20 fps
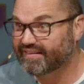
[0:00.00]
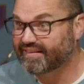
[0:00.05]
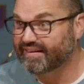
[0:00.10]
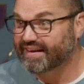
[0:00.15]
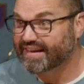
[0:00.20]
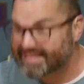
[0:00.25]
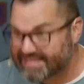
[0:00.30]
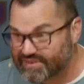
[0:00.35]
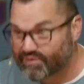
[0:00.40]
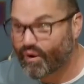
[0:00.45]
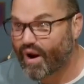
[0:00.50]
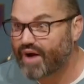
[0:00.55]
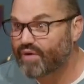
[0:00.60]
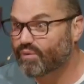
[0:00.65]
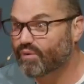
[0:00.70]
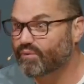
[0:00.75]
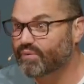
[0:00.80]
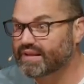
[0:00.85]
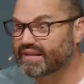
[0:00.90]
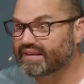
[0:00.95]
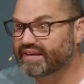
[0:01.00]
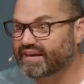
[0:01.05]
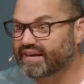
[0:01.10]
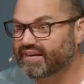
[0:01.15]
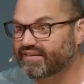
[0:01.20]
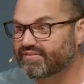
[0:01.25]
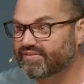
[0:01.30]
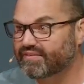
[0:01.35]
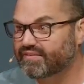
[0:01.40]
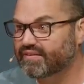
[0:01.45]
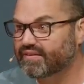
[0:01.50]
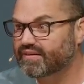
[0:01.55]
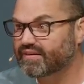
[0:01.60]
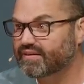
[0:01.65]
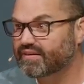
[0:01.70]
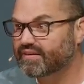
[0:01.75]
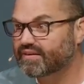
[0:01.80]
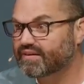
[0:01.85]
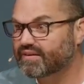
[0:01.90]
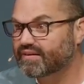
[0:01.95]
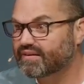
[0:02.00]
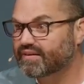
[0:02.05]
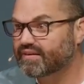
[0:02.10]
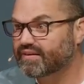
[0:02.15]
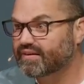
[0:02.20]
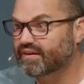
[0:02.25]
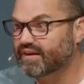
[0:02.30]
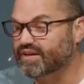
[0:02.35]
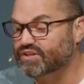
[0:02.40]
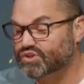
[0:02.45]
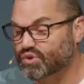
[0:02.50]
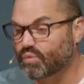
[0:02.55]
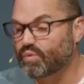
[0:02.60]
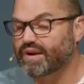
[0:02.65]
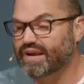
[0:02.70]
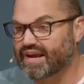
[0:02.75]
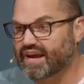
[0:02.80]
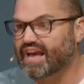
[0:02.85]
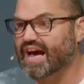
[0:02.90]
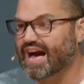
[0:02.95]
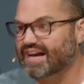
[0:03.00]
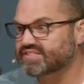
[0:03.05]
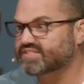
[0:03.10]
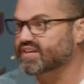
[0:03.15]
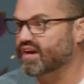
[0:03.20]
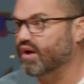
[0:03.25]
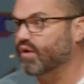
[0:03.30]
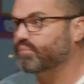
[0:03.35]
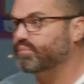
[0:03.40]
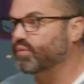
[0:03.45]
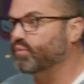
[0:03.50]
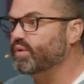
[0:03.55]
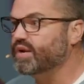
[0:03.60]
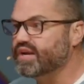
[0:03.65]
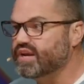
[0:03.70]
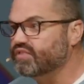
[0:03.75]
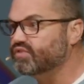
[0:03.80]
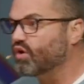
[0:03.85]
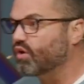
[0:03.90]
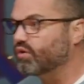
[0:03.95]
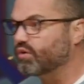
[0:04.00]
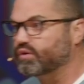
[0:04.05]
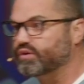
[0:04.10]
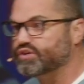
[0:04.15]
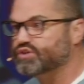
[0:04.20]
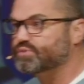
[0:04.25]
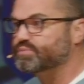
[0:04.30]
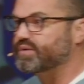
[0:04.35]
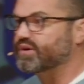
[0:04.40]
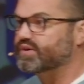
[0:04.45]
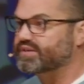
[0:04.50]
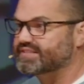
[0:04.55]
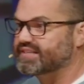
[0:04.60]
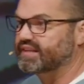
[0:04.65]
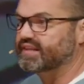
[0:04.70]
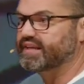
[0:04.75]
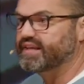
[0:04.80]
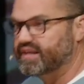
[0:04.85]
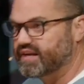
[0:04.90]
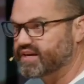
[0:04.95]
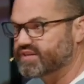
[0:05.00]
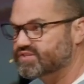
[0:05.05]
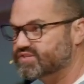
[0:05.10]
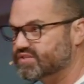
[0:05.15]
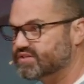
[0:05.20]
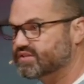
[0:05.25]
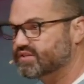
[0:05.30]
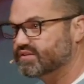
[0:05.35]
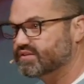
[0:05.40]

It's right where we live. And so we need God's help and we need the Holy Spirit to lead us